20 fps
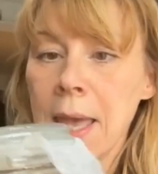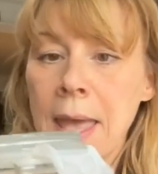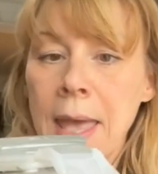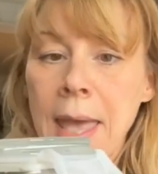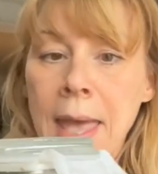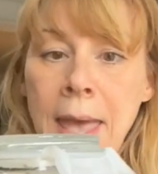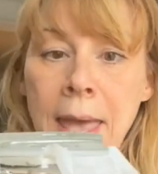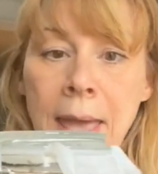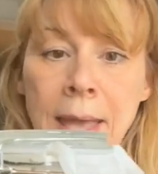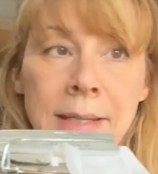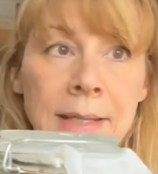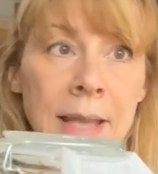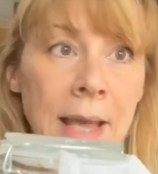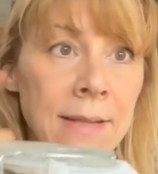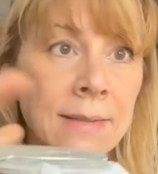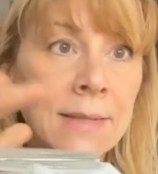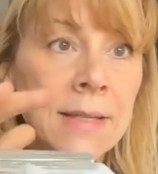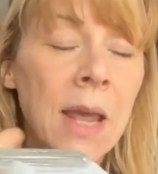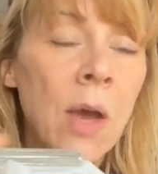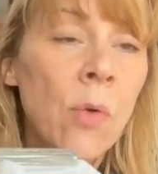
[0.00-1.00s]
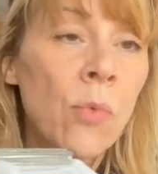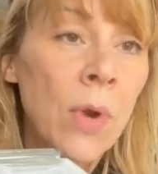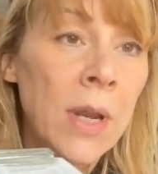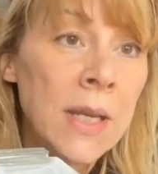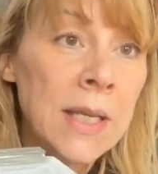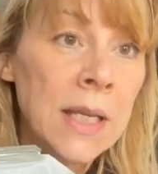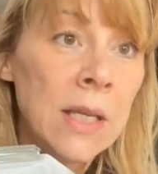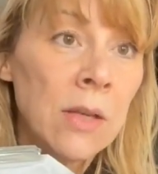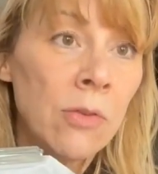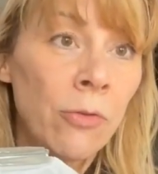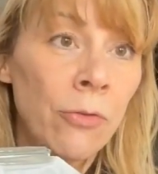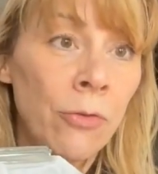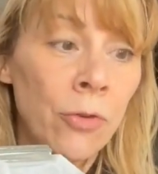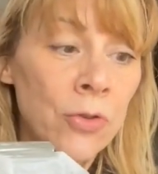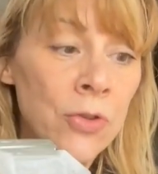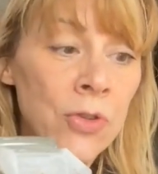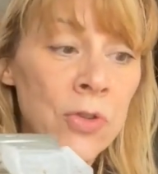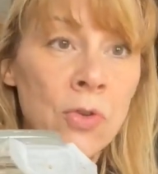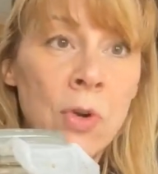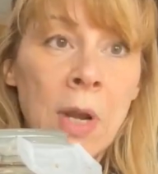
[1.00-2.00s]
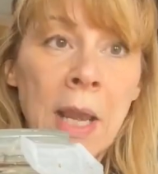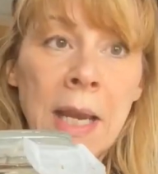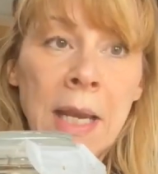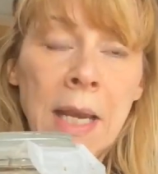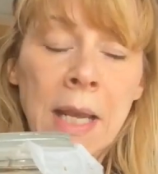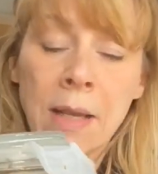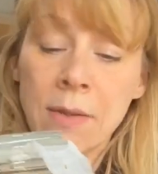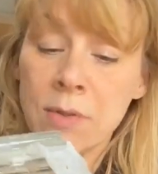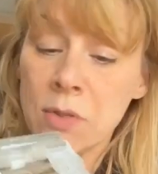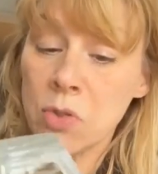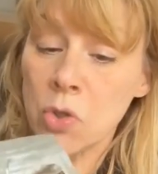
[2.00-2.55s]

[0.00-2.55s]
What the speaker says: And that's now ready for straining.